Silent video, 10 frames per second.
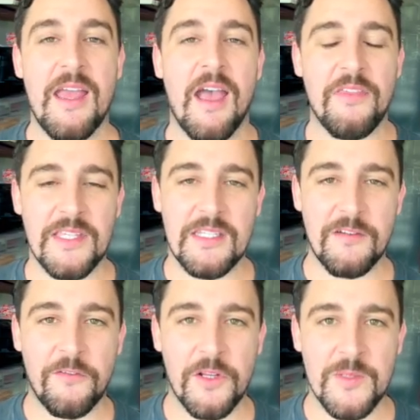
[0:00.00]
And there's a
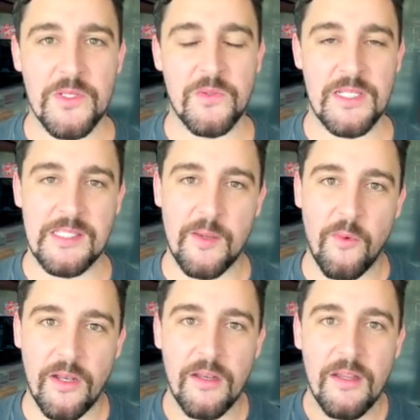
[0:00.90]
difference between
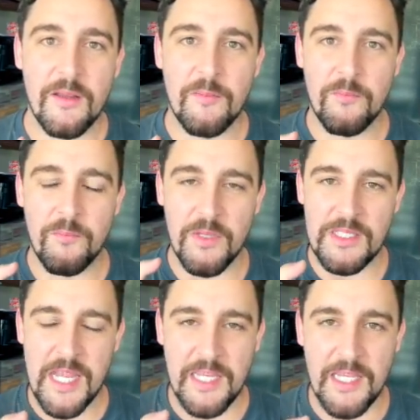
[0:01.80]
someone
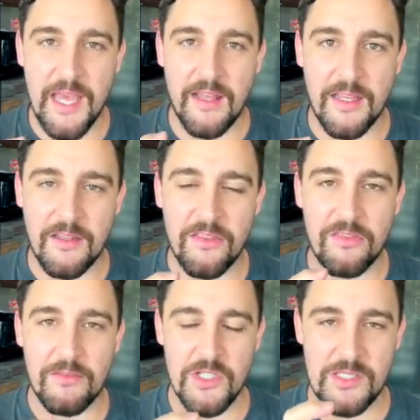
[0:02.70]
taking out like
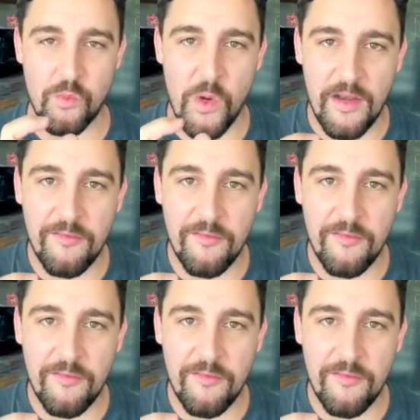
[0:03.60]
just one